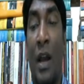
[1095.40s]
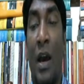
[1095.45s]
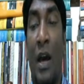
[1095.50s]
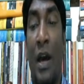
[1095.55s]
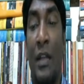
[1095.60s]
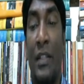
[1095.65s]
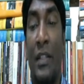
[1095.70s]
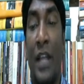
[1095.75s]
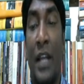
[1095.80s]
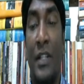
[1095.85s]

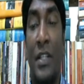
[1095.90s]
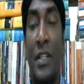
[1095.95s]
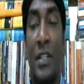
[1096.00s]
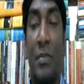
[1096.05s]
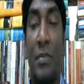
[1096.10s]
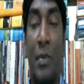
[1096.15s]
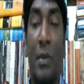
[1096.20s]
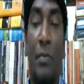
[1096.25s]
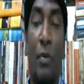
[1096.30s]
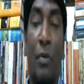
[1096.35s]
The
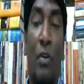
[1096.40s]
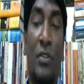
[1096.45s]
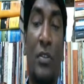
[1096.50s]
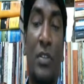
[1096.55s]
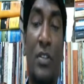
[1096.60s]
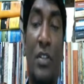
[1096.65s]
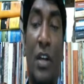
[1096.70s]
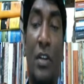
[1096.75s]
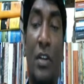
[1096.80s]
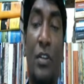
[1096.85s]
adjustment process
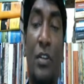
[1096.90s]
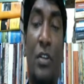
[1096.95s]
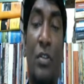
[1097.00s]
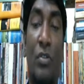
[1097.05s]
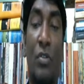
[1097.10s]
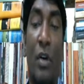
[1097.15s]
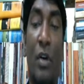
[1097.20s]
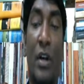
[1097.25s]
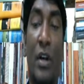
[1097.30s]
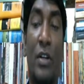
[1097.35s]

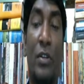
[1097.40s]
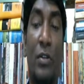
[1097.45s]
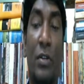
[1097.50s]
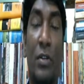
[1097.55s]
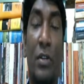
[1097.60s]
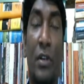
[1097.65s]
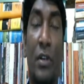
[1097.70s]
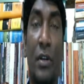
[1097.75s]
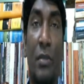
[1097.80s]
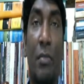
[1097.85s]
continue until
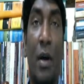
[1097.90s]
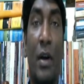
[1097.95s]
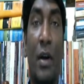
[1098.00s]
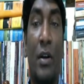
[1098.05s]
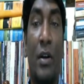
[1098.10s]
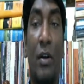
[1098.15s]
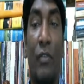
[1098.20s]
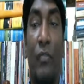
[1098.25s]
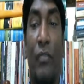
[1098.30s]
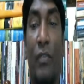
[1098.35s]
the
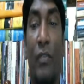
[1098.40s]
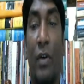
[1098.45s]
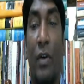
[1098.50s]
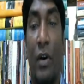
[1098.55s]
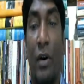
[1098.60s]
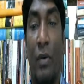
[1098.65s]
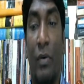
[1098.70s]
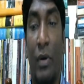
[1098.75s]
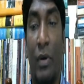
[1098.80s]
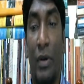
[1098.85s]

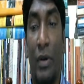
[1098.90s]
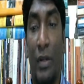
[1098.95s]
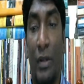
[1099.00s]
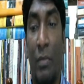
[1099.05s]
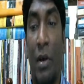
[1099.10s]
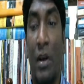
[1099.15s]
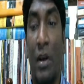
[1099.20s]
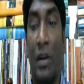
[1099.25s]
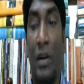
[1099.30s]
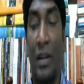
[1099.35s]

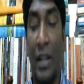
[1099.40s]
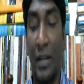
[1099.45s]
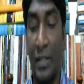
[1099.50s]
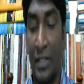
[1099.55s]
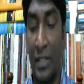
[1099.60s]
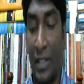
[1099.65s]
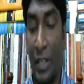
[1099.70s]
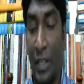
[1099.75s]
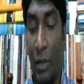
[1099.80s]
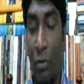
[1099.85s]
demand gets
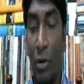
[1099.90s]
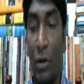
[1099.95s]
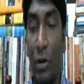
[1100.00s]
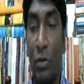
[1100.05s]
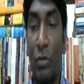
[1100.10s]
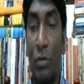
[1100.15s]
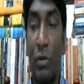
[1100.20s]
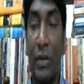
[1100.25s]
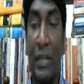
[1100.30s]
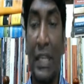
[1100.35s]
equal
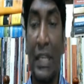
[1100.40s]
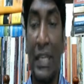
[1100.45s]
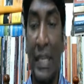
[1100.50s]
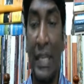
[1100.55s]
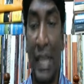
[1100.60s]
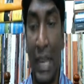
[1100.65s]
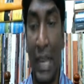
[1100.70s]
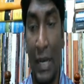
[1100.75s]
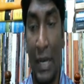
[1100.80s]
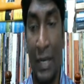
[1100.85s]
to
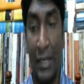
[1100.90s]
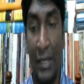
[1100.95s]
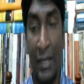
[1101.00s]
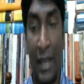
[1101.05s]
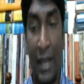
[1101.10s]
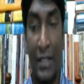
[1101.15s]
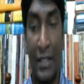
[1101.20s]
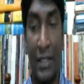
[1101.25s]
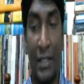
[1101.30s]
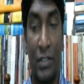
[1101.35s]
DL in
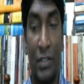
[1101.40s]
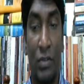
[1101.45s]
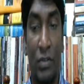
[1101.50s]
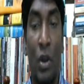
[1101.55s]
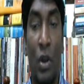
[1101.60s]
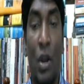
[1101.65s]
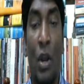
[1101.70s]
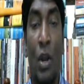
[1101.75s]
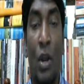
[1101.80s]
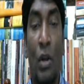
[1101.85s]
that sense.
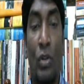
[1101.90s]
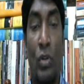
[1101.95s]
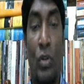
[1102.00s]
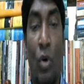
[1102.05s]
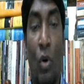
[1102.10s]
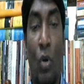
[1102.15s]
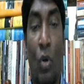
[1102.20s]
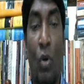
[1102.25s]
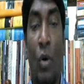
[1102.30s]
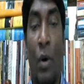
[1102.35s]

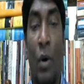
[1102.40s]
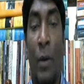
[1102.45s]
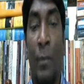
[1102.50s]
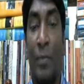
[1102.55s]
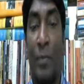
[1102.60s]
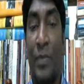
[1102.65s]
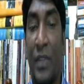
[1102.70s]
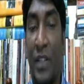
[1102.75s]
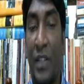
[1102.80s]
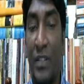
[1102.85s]
So
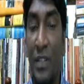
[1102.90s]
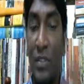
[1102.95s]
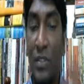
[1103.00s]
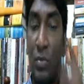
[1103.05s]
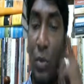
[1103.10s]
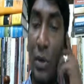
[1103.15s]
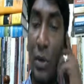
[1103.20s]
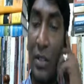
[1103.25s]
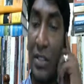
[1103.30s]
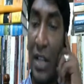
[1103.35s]
this is
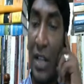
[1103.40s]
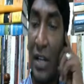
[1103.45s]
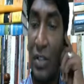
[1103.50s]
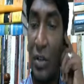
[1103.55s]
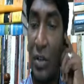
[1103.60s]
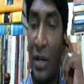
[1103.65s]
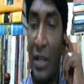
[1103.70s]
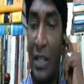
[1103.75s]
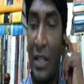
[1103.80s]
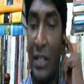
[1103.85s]
what is
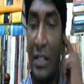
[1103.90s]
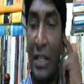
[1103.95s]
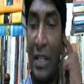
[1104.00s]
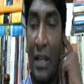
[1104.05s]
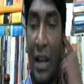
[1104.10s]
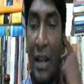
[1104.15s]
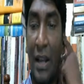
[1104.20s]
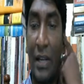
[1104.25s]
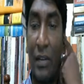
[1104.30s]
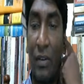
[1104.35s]
actually the
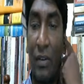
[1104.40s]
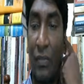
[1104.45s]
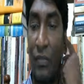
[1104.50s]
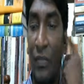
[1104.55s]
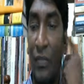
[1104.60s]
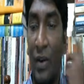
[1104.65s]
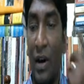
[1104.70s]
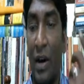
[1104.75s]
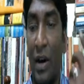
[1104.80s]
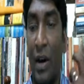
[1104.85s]
kind of
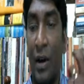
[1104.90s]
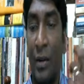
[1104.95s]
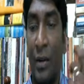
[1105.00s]
uh,